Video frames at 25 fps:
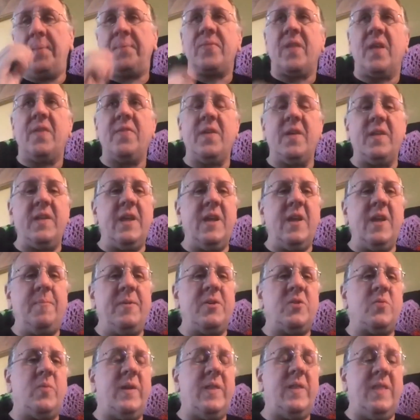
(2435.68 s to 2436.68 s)
The link
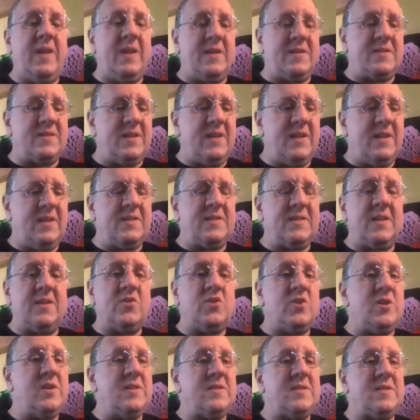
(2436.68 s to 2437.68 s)
between the Essenes and
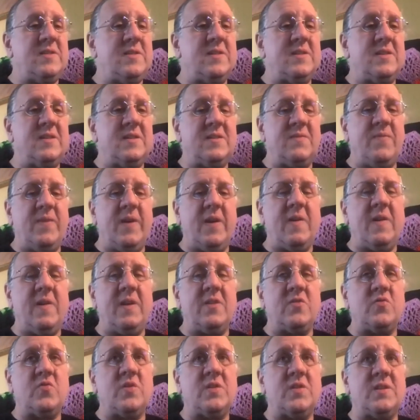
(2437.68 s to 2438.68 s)
Jesus is very
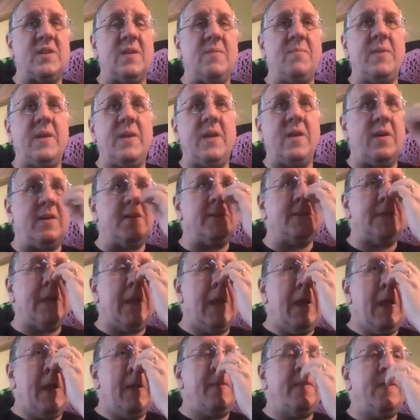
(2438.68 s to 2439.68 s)
interesting because
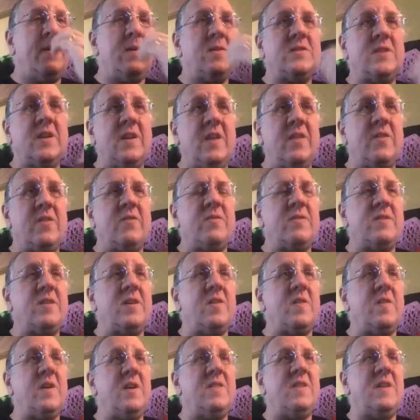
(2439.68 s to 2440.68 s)
there's another
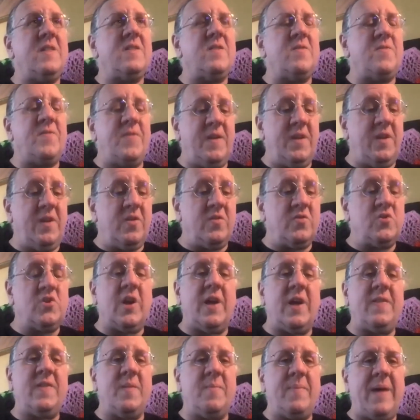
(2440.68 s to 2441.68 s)
theory that the figure
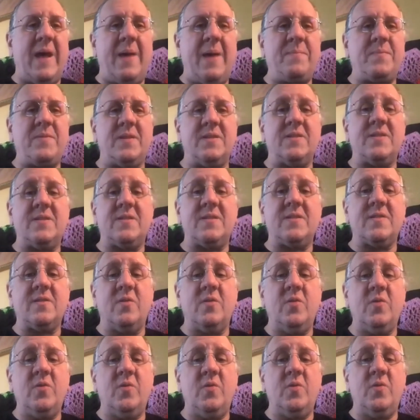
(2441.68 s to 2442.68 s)
John the Baptist,
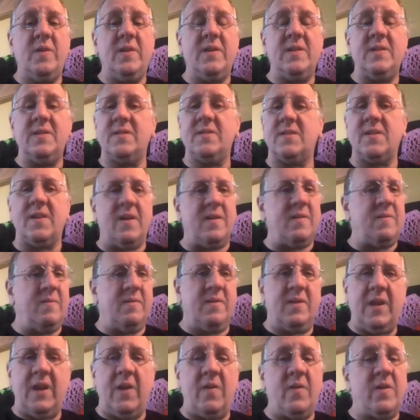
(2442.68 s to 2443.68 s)
who is a
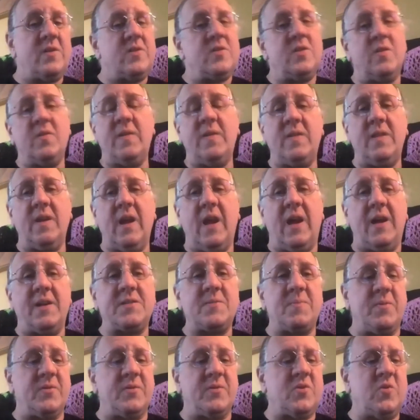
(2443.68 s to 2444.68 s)
character in the
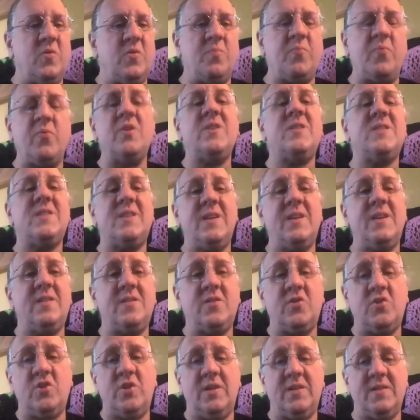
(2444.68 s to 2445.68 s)
Gospels who
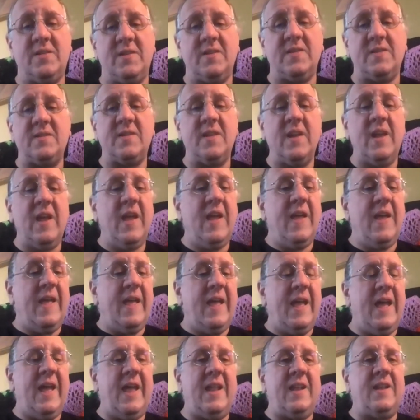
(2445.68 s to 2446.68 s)
precedes Jesus
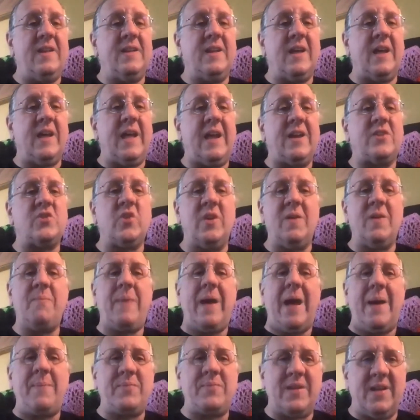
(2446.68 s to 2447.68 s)
and actually
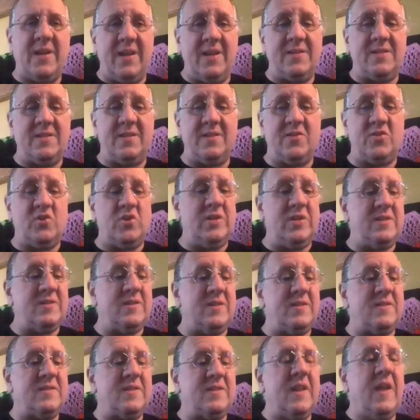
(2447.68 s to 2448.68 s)
baptizes
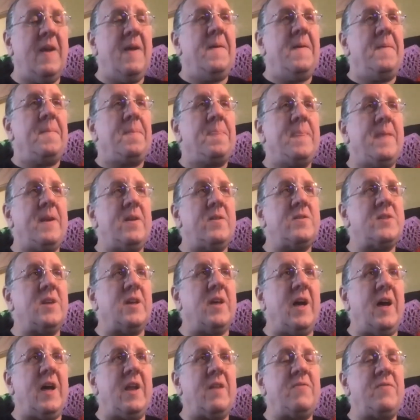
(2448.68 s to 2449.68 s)
Jesus, there's a
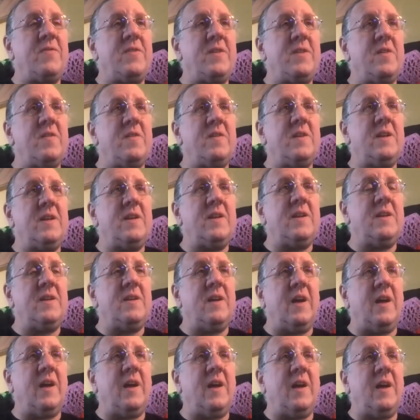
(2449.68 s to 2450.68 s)
lot of theory
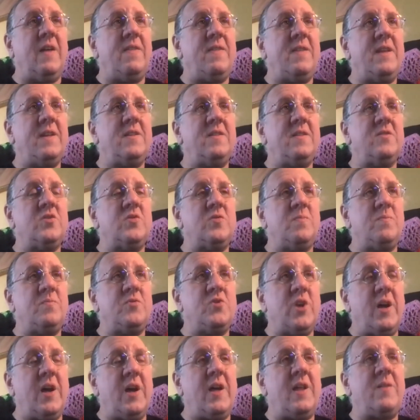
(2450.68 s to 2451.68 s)
that
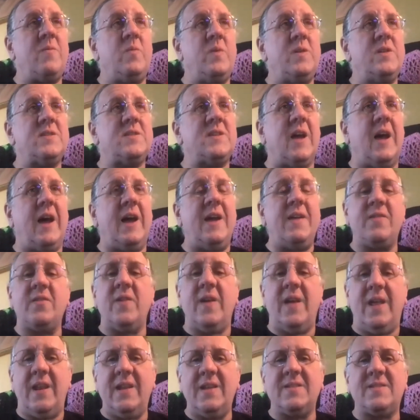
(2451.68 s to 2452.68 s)
John was either
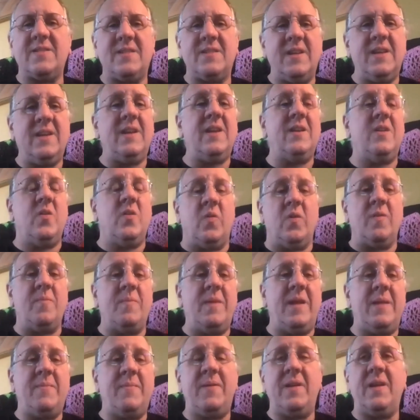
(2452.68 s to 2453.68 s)
an Essene or
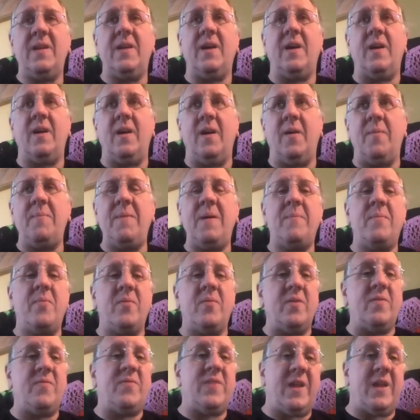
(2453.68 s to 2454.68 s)
maybe a
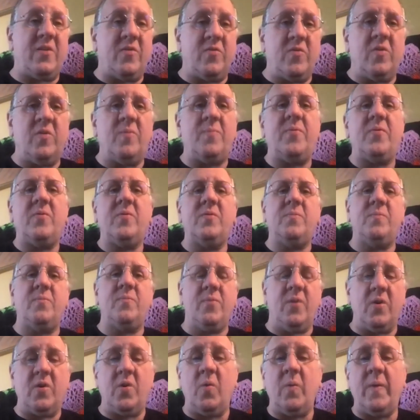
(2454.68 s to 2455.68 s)
member of that group who
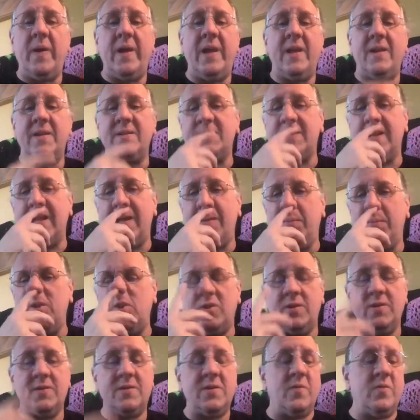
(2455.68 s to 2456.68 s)
broke away and
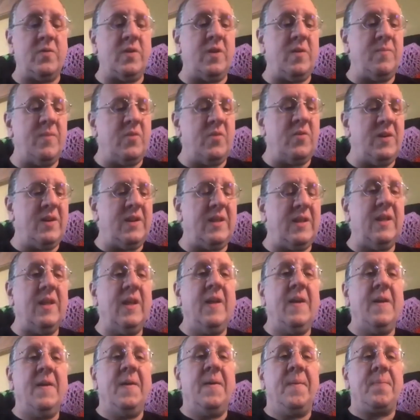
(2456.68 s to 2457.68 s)
established his own community.
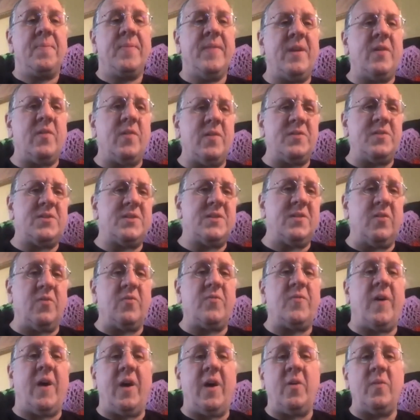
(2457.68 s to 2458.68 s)
There are still
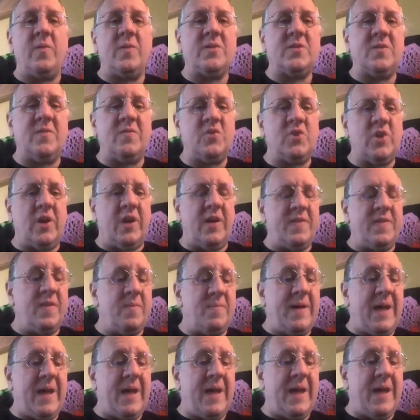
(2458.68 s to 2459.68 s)
followers of John the
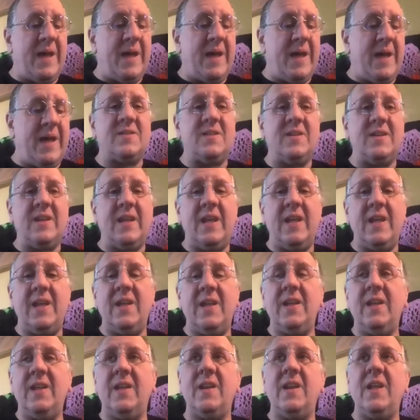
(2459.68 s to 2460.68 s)
Baptist today
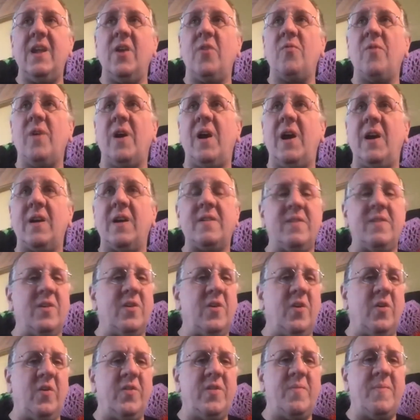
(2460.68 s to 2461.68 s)
in Iraq. They're
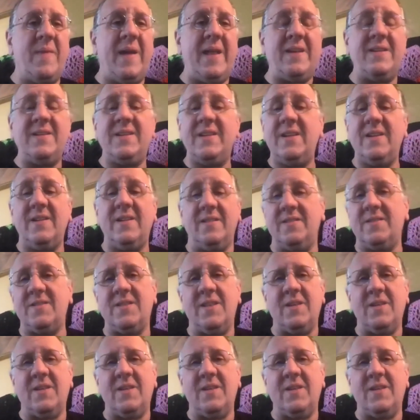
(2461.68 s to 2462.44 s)
called the Mandeans.